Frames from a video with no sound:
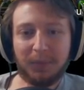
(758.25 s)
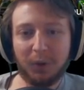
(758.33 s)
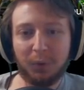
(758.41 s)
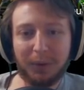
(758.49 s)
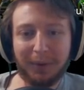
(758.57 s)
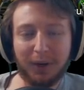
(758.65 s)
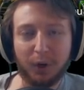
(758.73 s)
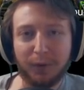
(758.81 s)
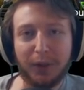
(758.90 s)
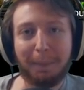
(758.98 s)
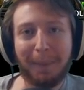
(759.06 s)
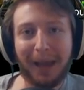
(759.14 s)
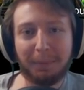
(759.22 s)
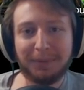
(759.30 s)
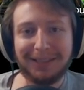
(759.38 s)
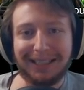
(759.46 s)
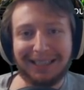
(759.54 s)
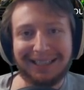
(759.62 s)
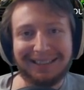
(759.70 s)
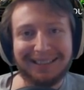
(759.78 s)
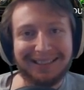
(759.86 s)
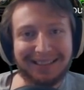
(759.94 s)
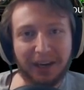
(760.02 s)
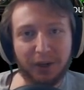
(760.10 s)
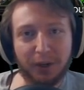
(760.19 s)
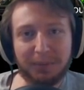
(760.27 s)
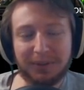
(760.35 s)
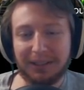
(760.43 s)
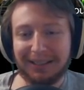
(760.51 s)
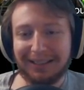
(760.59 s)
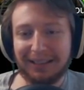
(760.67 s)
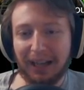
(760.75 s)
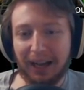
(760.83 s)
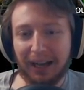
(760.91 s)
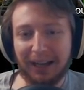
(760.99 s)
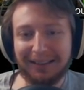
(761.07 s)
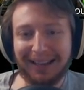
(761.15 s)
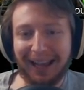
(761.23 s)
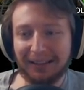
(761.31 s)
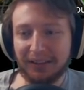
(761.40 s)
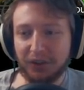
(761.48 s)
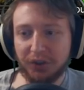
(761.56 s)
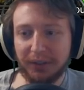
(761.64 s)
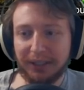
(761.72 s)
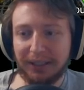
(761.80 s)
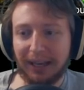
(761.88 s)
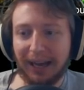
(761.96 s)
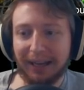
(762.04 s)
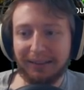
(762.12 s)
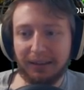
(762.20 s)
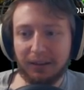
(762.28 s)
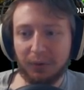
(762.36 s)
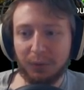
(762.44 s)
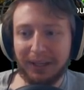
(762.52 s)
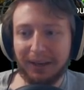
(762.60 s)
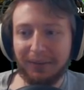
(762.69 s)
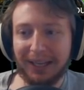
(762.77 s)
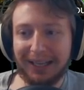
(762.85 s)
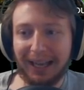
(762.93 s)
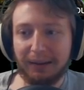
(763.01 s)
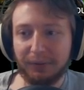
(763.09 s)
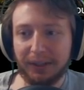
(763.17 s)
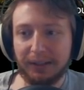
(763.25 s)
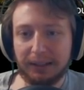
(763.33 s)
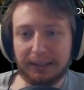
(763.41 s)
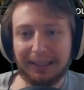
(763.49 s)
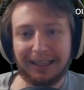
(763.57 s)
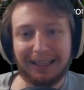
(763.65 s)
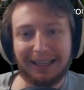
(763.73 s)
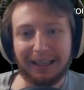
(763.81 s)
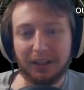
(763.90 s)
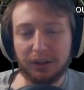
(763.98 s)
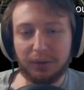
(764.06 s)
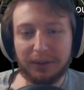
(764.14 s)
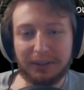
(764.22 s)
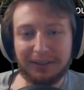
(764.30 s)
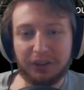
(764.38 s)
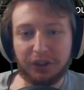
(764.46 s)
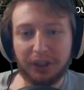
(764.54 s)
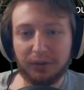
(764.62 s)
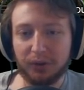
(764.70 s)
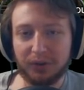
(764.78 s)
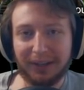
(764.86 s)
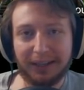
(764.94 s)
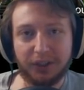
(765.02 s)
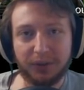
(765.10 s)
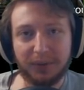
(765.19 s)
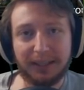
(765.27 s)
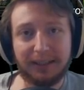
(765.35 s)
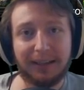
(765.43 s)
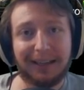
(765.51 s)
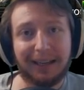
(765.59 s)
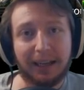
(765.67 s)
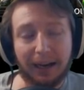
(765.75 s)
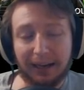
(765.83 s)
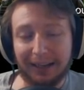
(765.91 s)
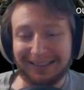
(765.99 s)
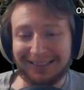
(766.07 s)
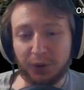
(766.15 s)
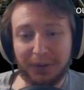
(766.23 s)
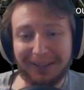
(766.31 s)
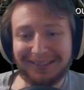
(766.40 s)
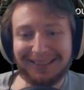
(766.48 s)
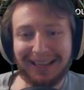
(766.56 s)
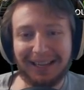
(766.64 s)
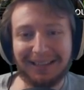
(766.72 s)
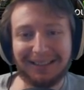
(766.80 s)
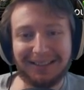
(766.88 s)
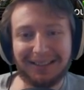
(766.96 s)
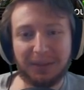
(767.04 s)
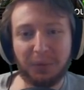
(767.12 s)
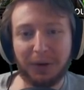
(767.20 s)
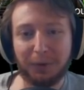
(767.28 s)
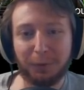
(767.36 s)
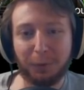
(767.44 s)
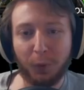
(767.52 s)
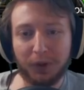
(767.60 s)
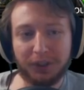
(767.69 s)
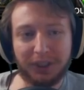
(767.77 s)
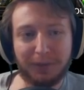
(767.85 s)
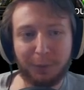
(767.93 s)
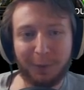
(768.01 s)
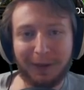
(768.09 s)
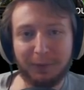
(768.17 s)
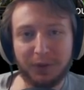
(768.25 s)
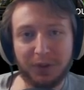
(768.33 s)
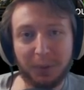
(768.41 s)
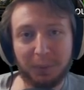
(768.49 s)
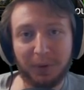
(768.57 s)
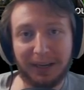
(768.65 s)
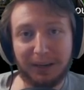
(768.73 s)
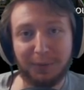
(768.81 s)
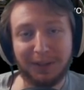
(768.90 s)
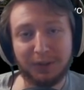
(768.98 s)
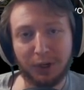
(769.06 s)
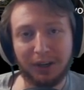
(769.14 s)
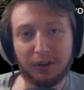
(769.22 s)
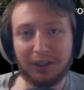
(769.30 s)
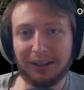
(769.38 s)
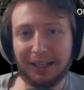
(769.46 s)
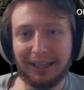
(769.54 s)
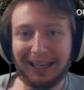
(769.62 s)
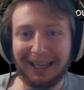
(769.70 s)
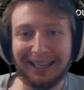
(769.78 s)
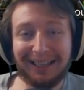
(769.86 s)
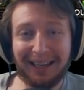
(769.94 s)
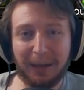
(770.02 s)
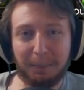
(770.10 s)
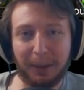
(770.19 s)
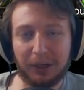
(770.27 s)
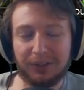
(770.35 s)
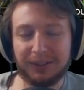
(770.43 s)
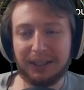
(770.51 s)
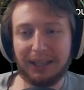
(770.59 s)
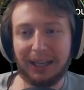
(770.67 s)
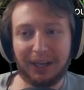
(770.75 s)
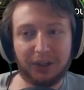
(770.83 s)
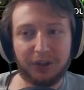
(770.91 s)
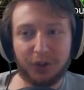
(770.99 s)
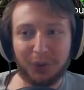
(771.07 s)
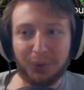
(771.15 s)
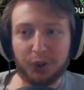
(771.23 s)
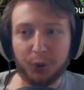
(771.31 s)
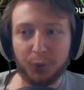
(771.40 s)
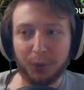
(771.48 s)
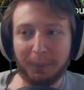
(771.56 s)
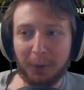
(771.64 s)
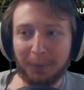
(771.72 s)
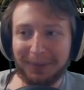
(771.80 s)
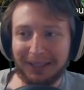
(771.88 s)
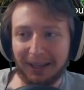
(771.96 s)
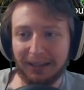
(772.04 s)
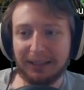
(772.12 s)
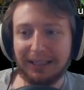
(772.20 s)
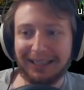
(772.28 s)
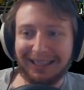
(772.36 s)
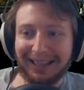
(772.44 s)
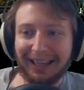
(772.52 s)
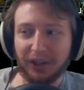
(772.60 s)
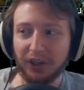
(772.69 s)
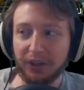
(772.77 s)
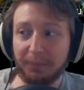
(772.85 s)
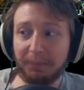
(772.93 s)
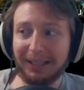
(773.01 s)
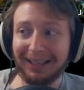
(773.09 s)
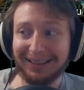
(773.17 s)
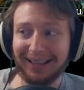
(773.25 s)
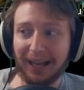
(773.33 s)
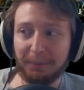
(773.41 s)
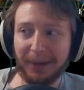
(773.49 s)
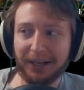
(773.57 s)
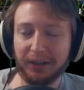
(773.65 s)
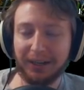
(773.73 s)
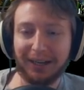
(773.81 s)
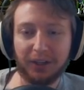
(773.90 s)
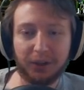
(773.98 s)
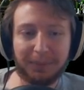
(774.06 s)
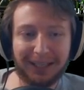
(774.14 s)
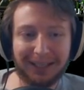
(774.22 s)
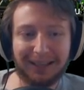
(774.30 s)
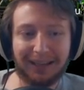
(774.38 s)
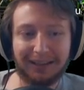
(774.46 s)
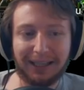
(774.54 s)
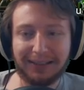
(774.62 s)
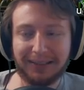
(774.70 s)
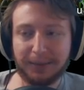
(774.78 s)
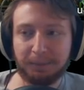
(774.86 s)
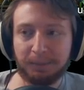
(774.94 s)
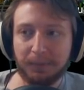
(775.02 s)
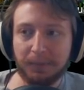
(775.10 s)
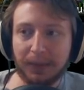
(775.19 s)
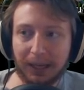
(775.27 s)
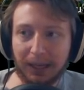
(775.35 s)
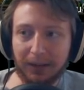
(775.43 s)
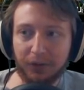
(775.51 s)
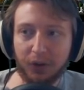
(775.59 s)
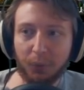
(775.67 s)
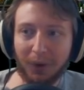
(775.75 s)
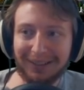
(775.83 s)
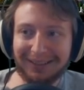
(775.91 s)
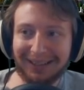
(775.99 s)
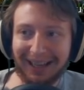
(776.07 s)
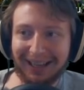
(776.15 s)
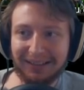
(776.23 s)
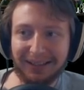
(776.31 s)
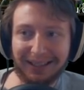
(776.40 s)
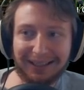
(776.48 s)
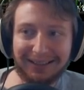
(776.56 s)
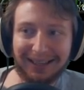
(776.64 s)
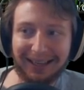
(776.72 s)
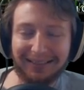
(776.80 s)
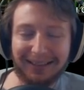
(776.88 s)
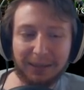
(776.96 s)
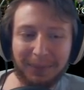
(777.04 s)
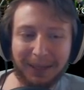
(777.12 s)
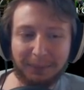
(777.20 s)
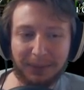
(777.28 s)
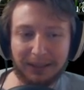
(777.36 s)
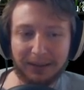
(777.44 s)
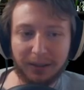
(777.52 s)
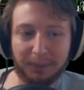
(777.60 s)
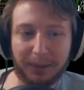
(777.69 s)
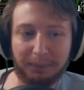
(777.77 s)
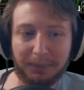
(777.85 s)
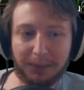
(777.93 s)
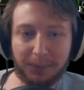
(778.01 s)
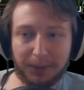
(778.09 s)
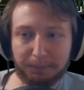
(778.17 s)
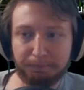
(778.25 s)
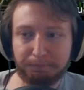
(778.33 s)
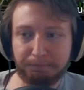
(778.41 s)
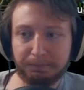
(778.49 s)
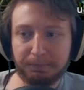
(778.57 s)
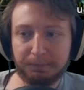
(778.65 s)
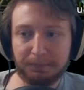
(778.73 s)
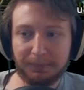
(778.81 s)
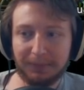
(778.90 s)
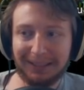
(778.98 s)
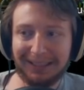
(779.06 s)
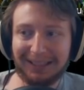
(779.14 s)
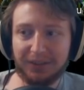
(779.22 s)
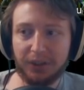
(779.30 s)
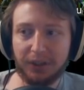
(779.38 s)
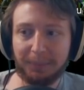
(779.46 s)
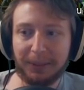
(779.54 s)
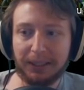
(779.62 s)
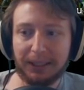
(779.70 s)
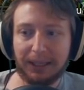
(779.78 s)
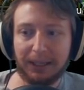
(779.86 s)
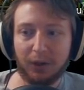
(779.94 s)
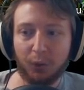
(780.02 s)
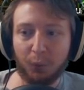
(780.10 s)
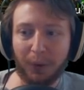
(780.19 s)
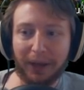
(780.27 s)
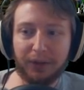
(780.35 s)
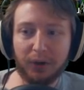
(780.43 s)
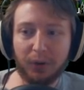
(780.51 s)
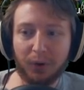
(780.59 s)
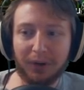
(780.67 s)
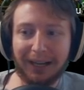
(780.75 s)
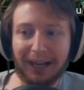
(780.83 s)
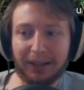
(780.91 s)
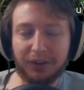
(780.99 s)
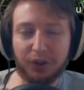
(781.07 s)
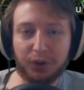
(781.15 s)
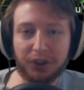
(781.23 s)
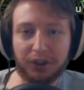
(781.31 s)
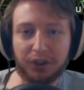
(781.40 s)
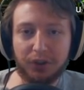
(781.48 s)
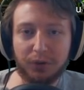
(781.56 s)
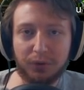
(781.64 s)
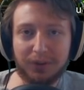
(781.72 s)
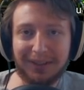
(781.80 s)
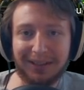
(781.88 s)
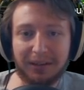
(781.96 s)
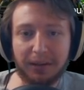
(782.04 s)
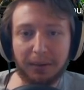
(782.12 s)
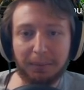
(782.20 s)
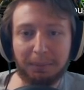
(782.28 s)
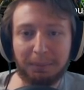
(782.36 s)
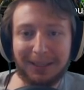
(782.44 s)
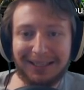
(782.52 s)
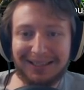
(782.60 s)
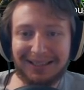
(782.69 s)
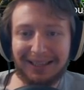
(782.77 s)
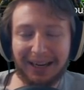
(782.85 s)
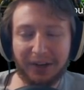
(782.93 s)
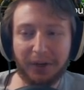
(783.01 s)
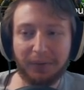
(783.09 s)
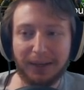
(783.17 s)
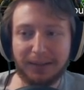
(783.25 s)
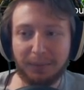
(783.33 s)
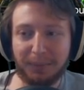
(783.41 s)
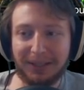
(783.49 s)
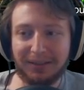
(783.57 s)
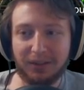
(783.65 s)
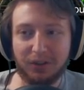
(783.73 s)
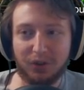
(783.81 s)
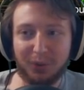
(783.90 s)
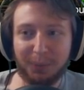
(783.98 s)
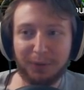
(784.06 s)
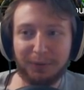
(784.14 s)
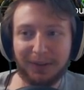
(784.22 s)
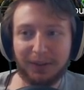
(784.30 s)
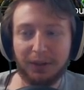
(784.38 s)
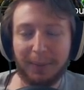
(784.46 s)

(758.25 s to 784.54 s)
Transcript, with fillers: We went over the maps, the Scarabs, uh, the Atlas tree. I think we have hit everything, including the general strategy, right? Uh, tune in today to see what Fortune Favors the Brave is going to look like in comparison to Triple Beyond. It could be a lot better. It could be a lot less. Uh, the one last thing that I think might be a little bit memey is going to be whether or not you should use the bestiary recipes to super fill your